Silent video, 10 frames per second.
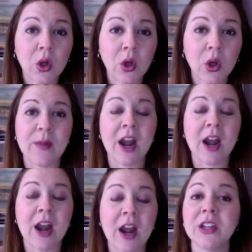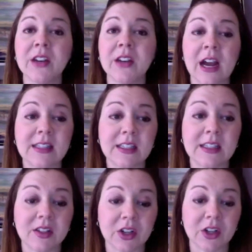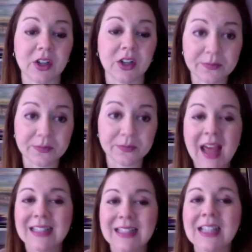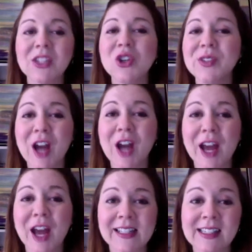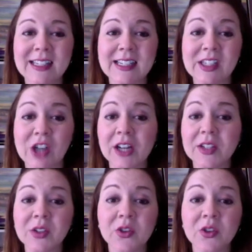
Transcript: up an option for us to search. It says choose an audience to start, so